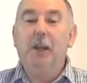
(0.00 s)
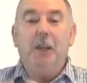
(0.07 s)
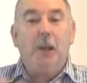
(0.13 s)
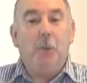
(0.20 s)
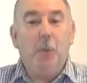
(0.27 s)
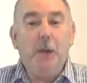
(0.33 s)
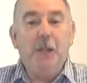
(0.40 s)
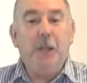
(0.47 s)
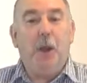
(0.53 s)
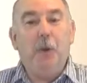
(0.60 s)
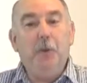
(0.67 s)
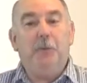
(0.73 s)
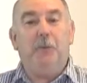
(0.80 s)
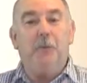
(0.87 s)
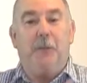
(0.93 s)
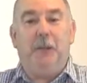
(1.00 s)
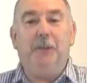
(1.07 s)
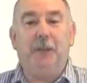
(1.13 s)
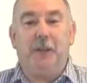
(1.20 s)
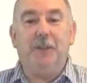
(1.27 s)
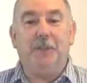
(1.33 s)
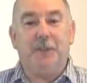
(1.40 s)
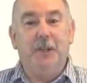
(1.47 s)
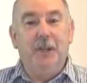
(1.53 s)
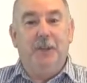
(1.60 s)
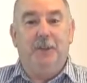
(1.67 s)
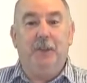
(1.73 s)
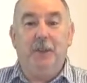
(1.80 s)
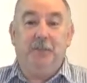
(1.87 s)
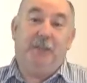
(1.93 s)
And we know from the evidence
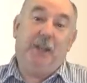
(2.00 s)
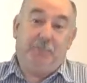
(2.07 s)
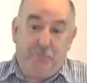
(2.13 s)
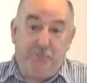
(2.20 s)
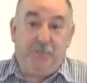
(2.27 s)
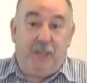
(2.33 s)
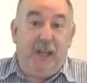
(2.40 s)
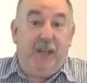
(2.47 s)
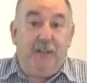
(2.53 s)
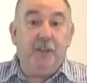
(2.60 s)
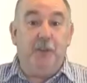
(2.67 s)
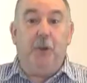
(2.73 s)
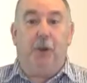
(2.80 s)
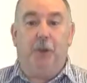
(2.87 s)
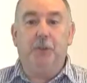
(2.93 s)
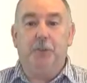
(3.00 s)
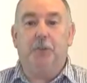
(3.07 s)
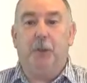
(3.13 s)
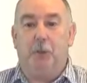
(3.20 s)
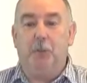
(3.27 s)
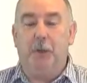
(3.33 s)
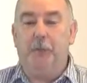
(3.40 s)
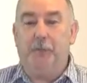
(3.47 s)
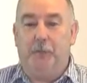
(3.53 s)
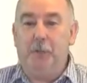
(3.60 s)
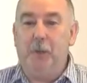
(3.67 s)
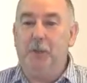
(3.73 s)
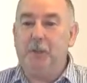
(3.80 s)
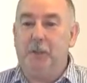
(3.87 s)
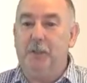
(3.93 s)
that they tend to not control rear foot
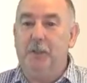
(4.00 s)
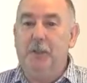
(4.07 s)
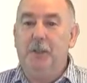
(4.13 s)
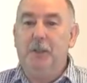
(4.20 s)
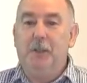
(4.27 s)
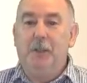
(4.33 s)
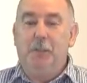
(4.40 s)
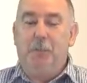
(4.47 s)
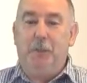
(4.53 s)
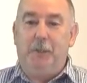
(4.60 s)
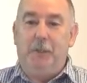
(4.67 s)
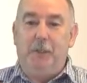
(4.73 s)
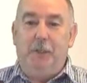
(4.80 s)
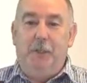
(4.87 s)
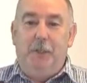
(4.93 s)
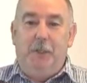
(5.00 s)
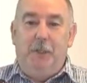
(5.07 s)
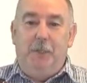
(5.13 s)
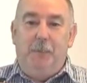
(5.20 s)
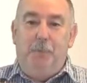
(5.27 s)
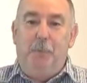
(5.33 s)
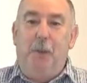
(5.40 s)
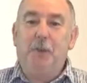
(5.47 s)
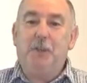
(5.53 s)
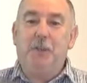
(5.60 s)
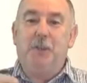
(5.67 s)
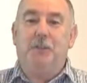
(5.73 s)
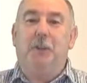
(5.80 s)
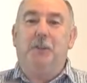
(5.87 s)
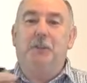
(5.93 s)
motion. But motion
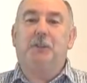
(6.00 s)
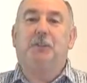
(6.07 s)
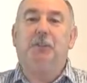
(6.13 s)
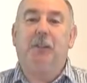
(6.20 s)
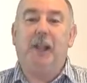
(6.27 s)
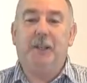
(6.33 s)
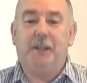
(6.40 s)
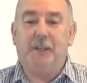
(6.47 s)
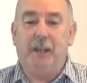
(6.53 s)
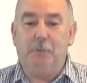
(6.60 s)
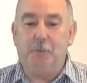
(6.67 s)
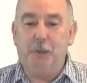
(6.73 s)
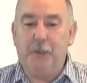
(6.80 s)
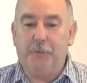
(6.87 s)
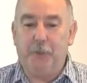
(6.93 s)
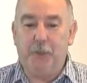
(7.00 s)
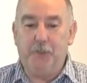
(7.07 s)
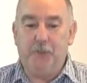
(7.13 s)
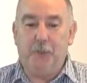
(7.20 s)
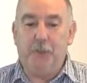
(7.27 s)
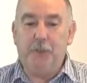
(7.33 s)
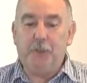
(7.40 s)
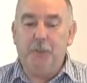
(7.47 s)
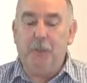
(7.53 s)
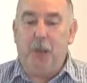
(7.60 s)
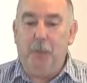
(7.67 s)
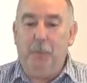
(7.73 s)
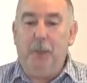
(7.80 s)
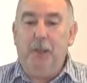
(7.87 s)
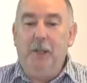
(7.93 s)
is not necessarily related to that rear foot inversion
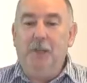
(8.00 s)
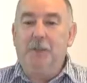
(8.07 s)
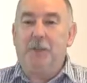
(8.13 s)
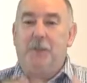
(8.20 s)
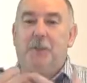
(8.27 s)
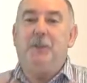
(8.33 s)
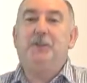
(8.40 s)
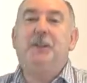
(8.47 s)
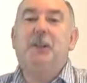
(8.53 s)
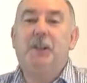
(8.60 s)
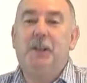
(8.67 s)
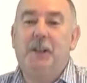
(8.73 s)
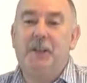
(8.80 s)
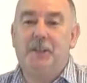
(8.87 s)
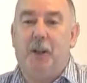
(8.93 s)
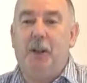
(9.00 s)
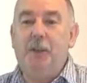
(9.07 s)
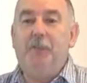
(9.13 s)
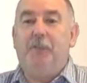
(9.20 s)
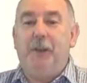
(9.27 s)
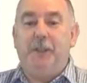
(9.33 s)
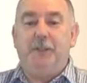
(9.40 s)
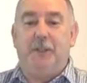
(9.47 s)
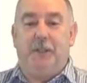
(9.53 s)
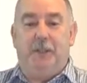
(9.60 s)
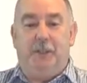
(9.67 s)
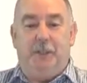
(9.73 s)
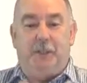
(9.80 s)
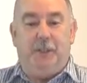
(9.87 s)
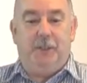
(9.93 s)
moment. So is there a design
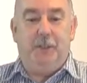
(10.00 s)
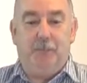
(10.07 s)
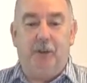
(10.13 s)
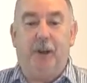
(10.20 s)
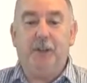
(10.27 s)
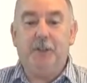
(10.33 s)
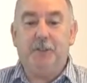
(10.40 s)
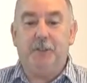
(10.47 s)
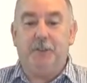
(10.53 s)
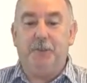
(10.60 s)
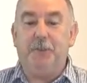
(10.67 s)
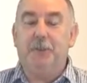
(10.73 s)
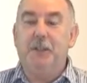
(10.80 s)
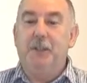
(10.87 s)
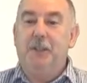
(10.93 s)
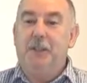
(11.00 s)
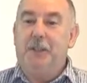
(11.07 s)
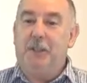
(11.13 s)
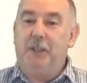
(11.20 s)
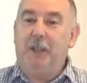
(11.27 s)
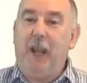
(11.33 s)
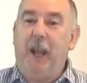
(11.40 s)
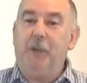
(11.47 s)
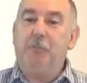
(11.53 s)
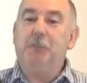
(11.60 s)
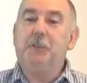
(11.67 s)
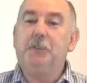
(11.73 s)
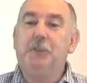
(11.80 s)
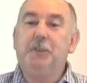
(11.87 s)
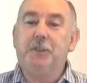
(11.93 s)
feature in running shoes that can
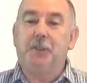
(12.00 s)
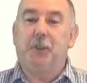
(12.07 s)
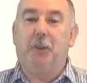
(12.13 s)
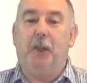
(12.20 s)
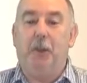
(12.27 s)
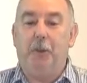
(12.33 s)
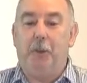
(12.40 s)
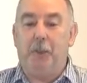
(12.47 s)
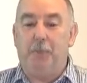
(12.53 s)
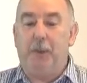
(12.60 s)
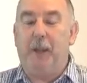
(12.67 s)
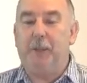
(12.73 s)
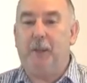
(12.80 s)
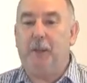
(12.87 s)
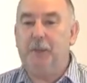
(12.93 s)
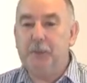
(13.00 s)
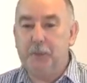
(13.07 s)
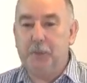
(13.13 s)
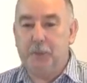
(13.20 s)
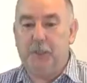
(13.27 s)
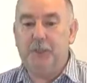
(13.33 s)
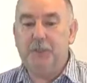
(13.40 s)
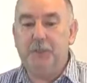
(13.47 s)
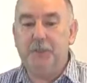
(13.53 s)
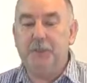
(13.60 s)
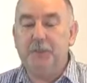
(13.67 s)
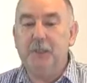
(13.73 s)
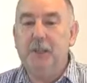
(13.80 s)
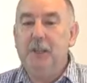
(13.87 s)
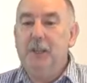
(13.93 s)
reduce the load on the pathological
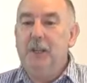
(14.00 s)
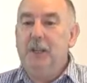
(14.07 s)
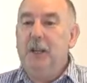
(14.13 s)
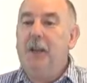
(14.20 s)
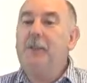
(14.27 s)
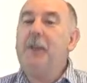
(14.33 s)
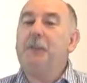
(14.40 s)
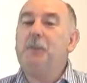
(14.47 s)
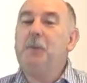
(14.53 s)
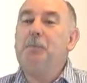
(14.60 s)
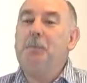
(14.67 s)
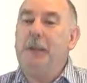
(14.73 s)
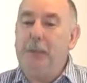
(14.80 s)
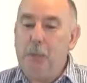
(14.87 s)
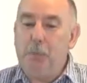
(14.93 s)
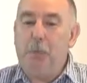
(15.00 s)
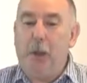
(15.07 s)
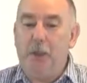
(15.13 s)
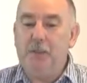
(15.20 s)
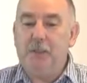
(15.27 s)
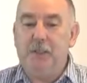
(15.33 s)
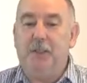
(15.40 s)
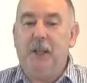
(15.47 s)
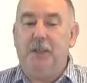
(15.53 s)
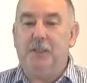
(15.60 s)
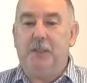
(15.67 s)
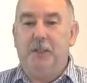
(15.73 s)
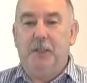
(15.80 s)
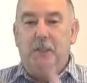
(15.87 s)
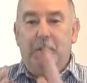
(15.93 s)
tissues? And that's what medial posting
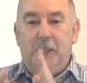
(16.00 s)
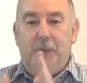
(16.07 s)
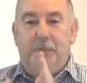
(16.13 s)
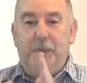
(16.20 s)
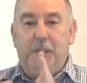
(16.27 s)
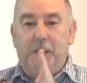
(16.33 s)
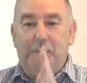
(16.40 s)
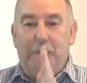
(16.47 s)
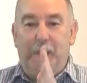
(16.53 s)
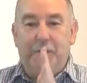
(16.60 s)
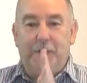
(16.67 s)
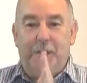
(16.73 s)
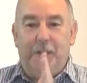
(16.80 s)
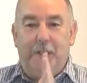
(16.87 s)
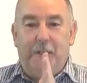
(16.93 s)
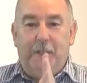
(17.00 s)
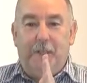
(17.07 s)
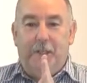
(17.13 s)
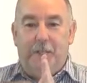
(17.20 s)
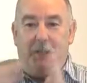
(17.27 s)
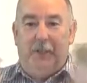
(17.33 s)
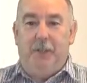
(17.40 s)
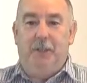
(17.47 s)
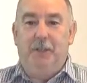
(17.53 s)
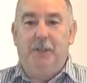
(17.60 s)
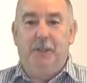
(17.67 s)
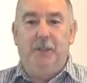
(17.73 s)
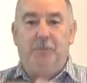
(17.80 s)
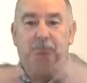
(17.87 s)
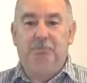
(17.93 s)
does. If you can imagine in a
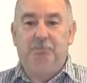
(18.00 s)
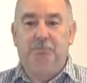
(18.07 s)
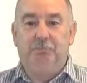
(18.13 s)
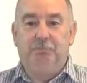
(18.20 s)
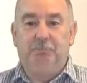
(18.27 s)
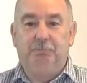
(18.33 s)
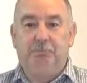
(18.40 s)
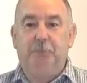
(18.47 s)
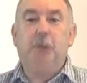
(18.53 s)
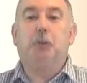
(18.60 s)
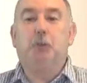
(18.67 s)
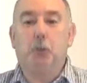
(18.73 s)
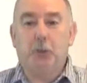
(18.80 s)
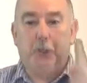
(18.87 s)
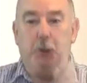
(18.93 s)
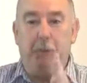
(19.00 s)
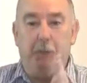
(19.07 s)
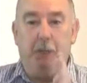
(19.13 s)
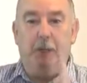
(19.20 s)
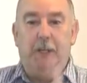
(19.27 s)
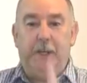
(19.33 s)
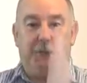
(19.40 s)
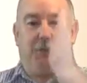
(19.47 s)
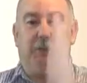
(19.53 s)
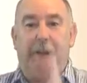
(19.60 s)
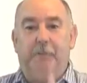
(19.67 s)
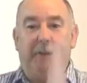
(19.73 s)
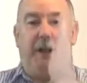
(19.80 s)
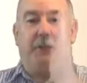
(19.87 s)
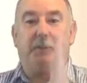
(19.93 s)
neutral shoe, here's
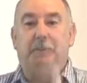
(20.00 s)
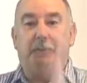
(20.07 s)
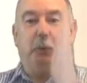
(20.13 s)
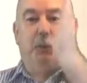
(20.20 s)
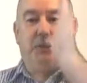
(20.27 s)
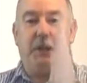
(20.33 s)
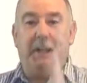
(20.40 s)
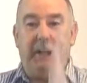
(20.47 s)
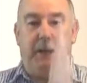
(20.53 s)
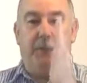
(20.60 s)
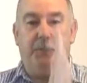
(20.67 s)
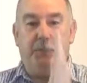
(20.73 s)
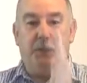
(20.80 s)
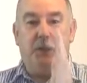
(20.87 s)
ground reaction force here.